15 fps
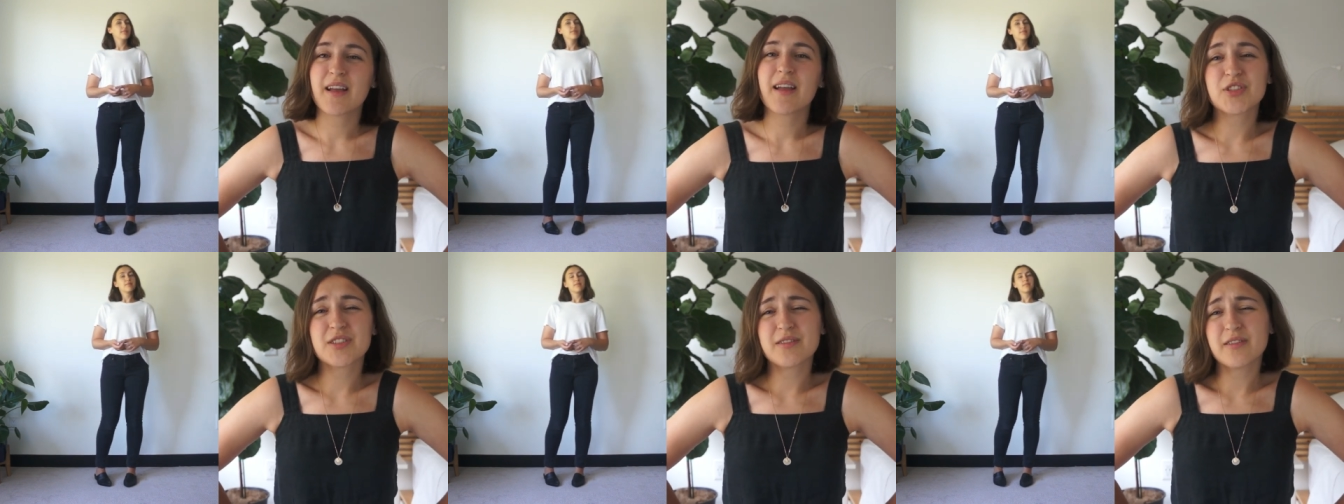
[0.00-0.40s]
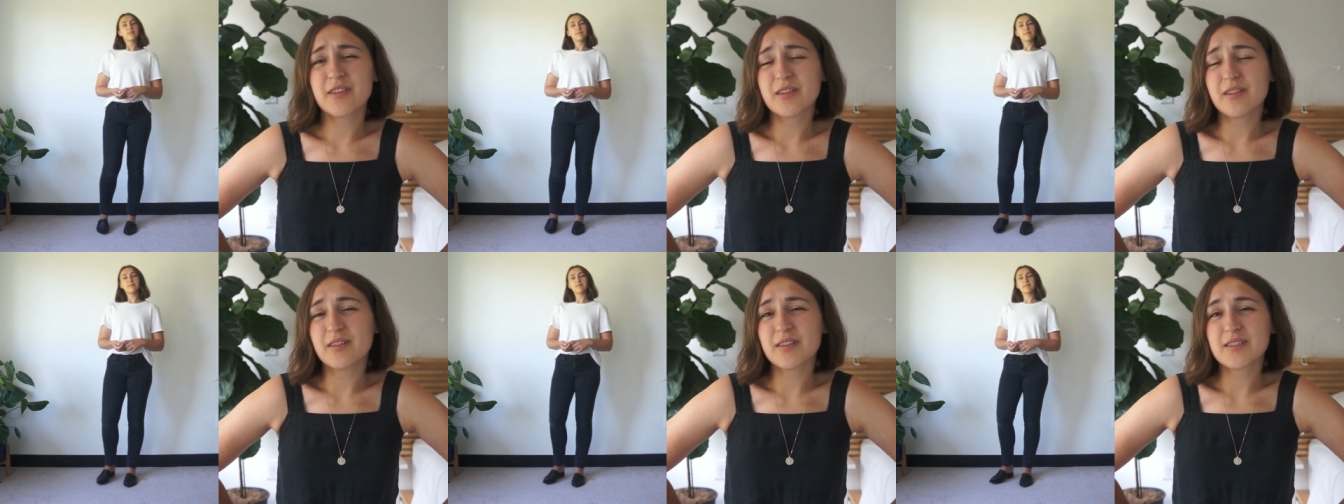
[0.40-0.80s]
just so
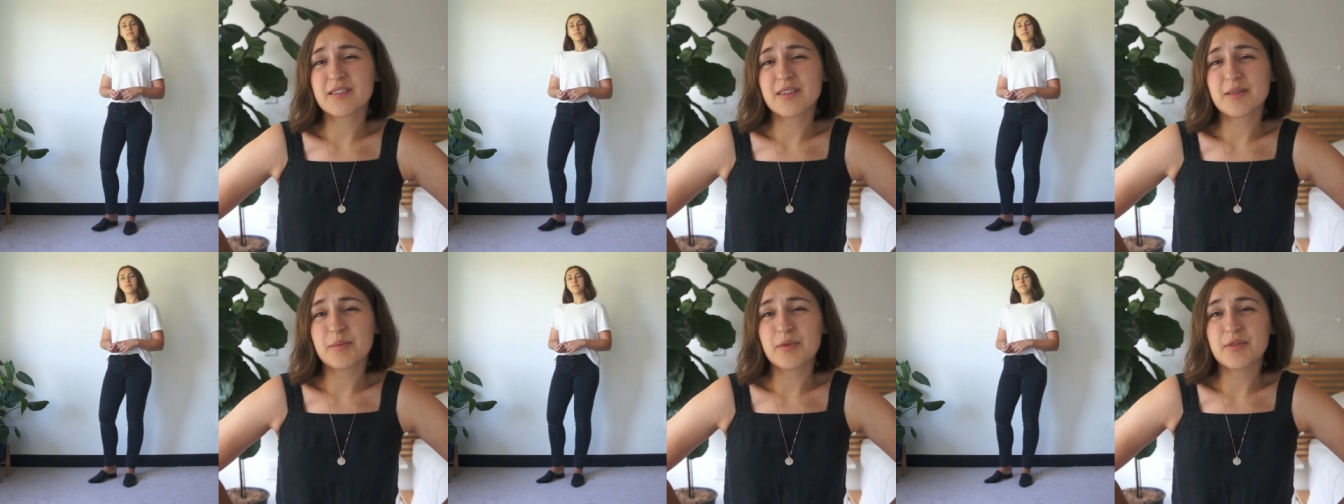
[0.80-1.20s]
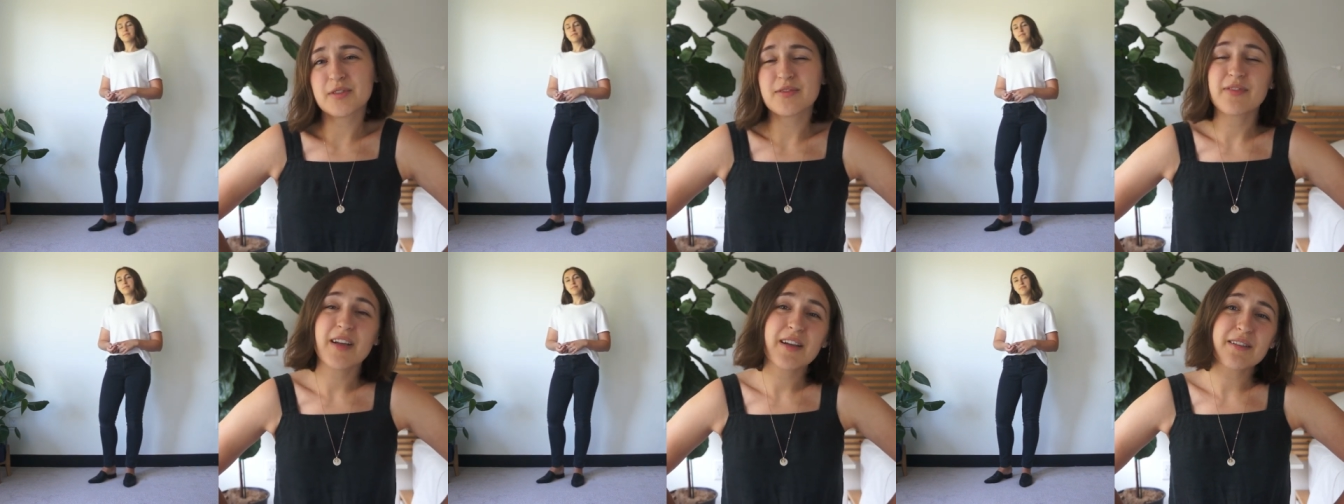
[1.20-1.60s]
it looks the
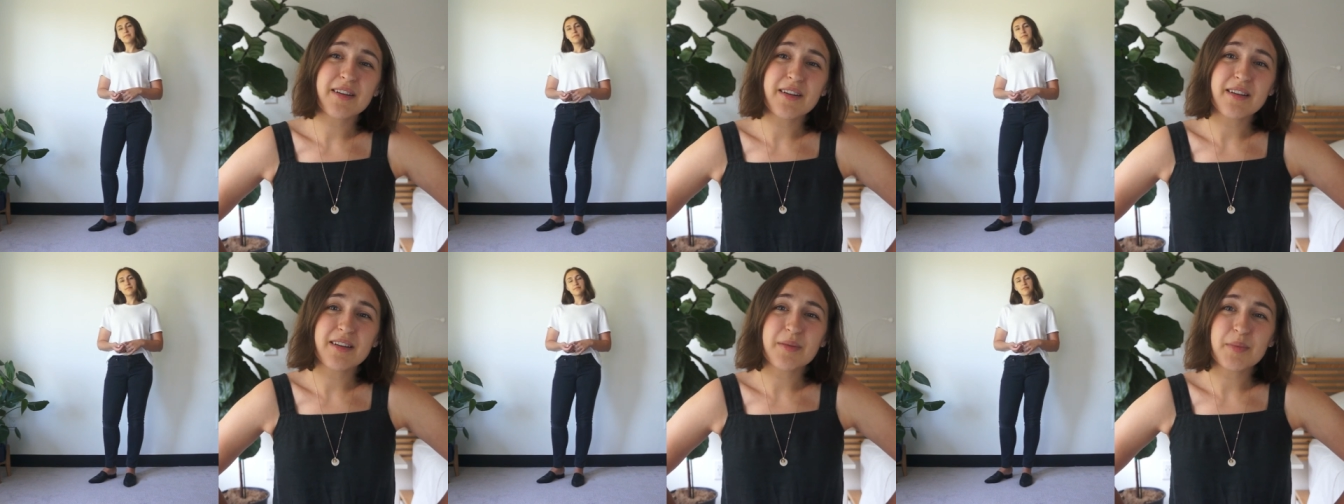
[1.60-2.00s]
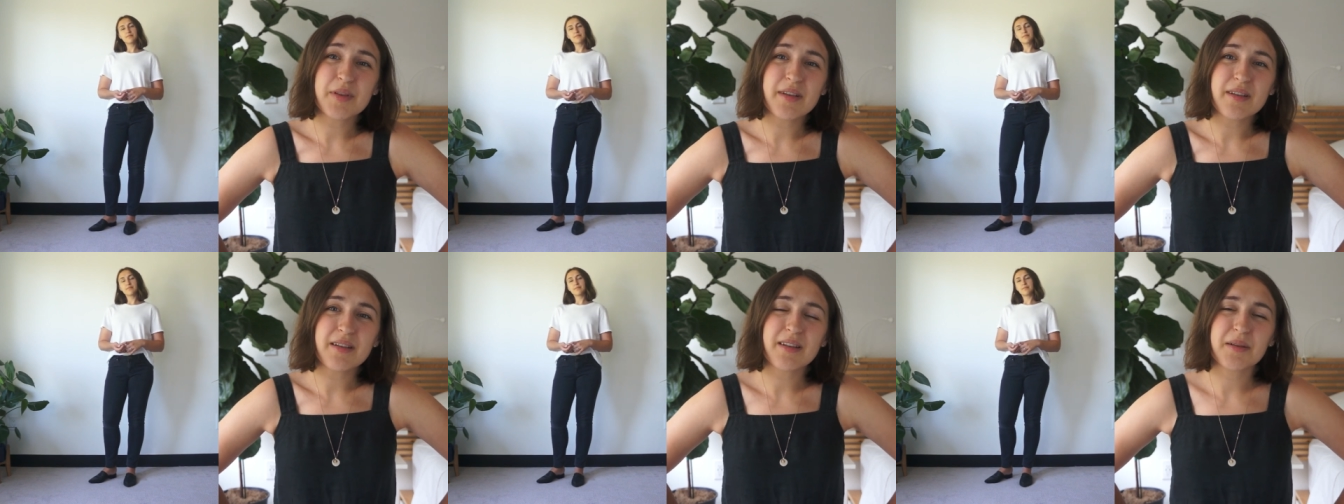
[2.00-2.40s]
most flattering on
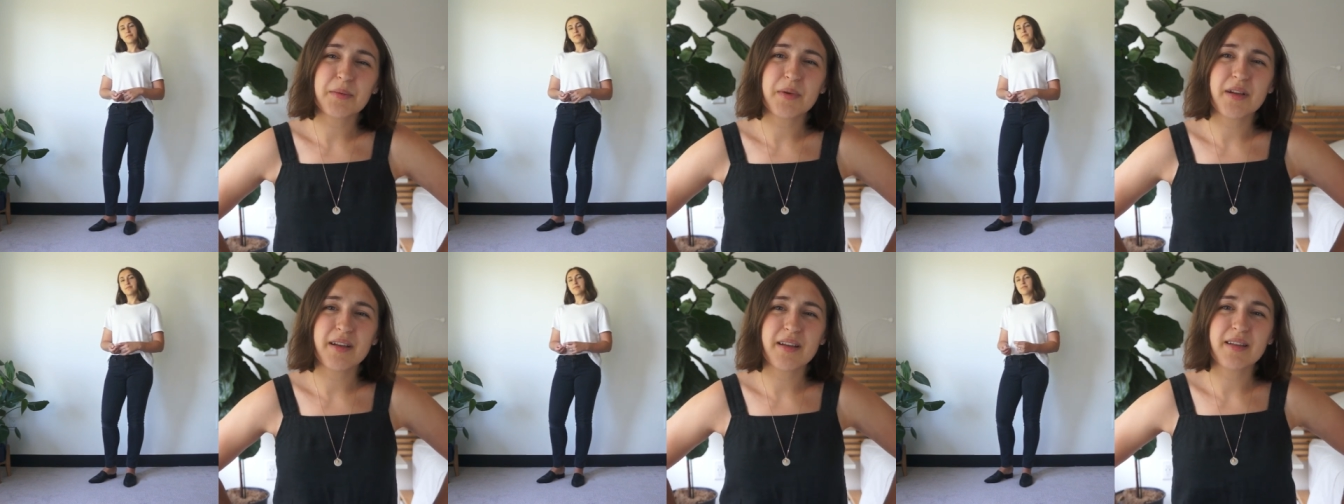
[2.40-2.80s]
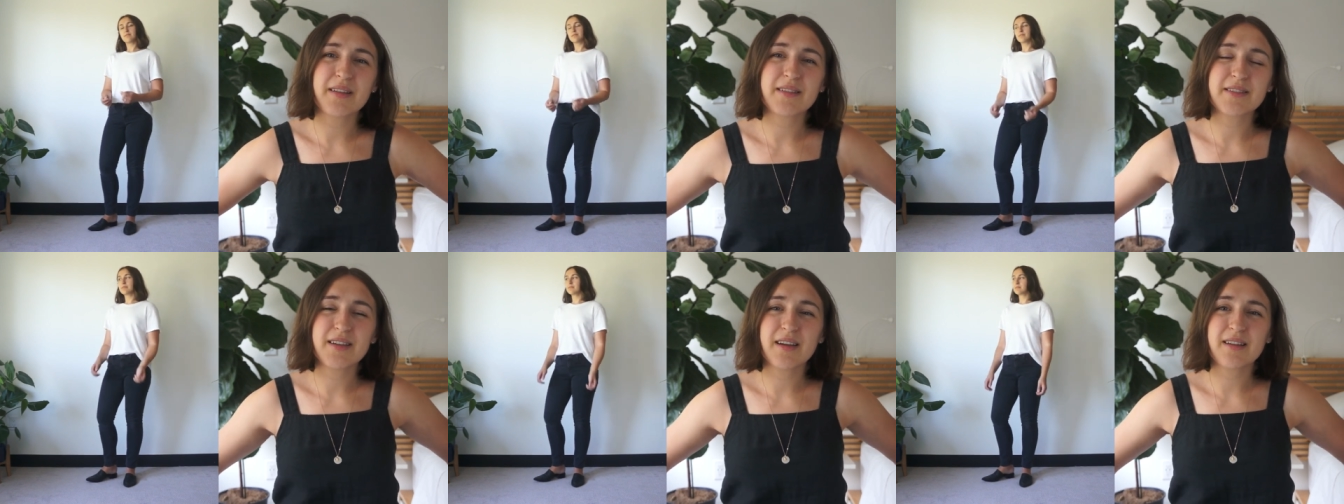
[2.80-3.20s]
me, and when I
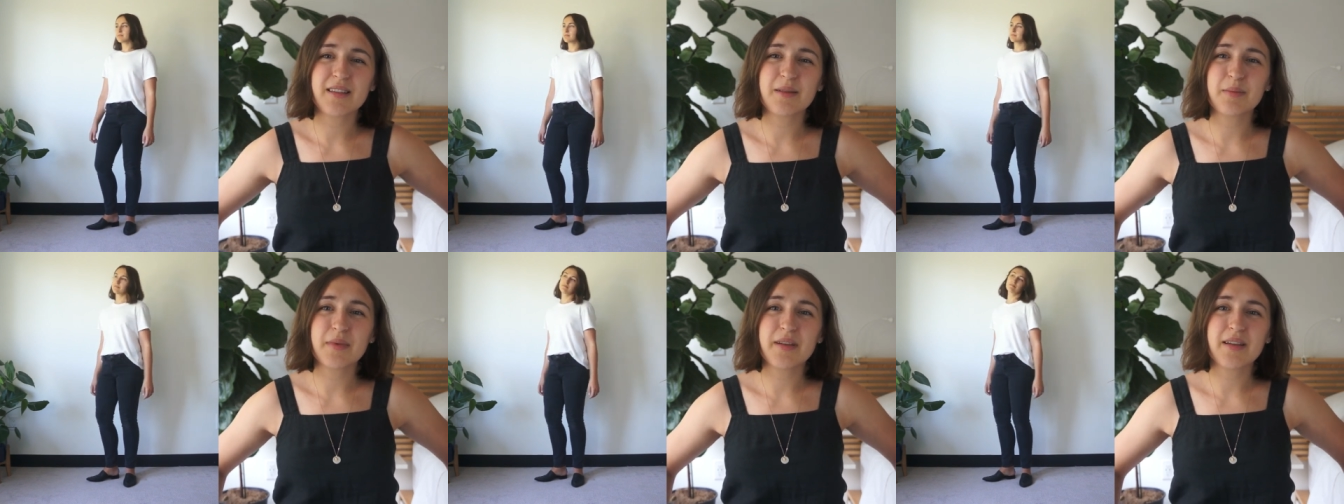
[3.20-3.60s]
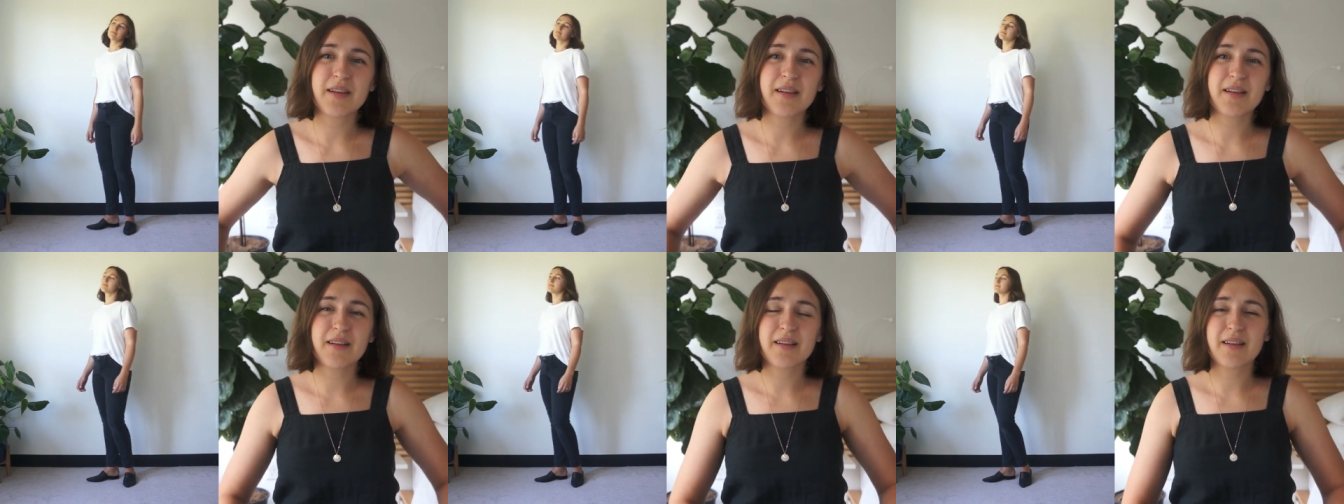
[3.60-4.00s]
tuck them
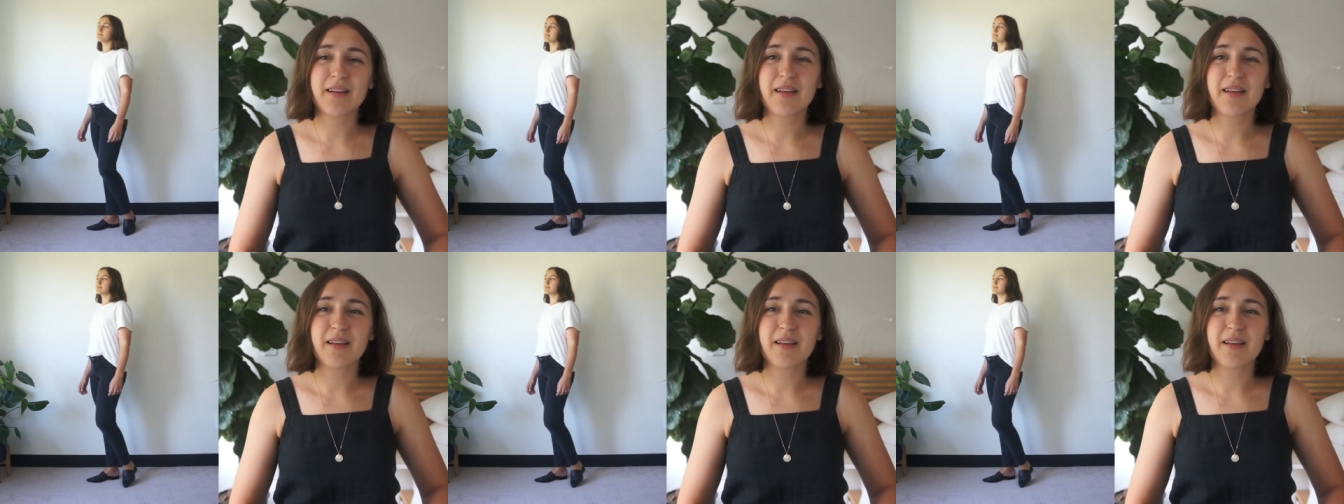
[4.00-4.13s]
in